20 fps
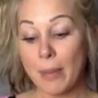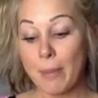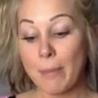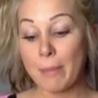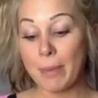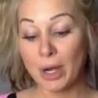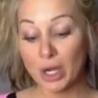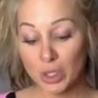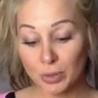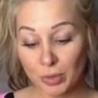
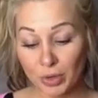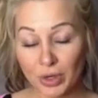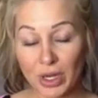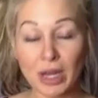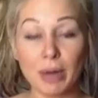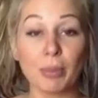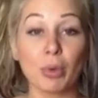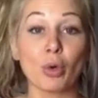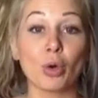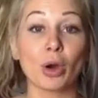Marriage
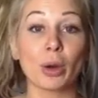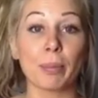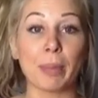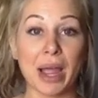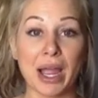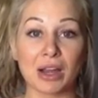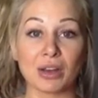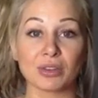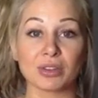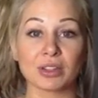Bootcamp or
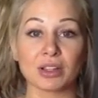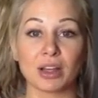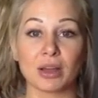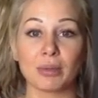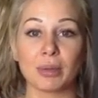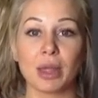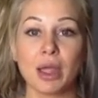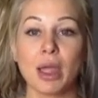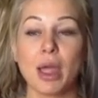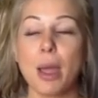Bad Girls Club?
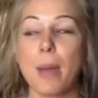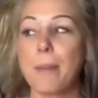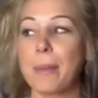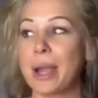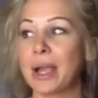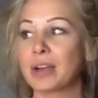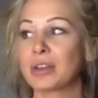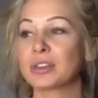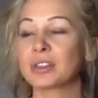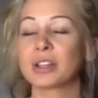
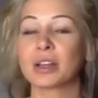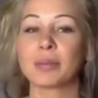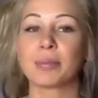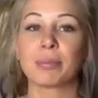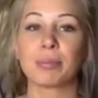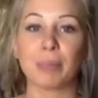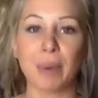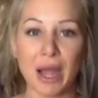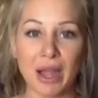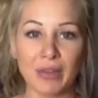Bad Girls Club
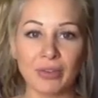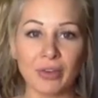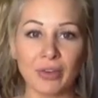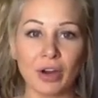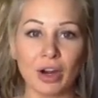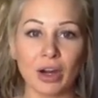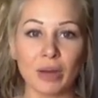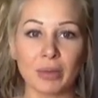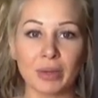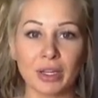by
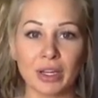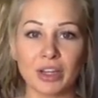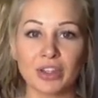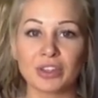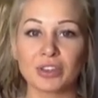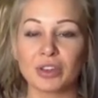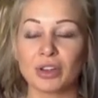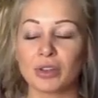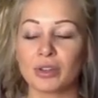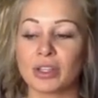far, because
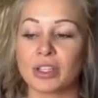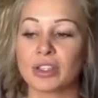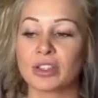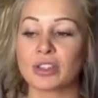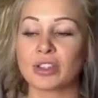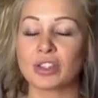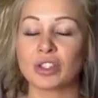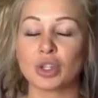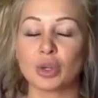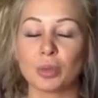you know these
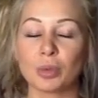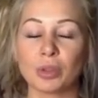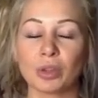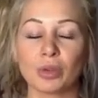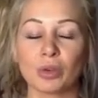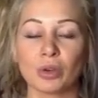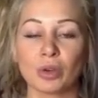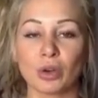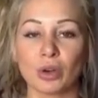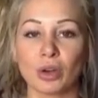stupid
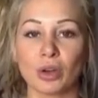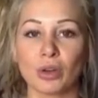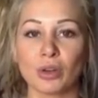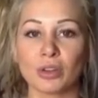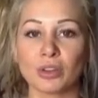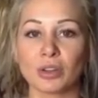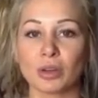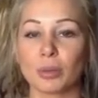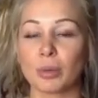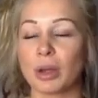little
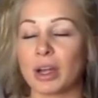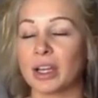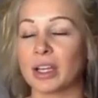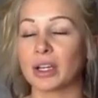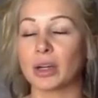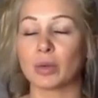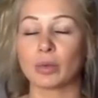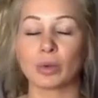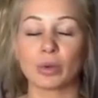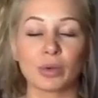girls are probably
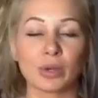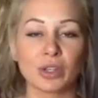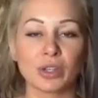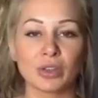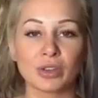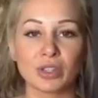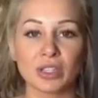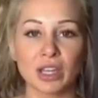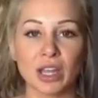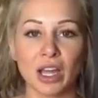going to ruin your
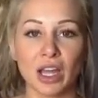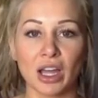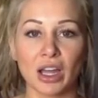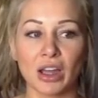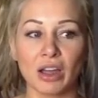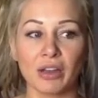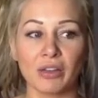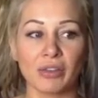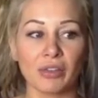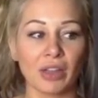stuff.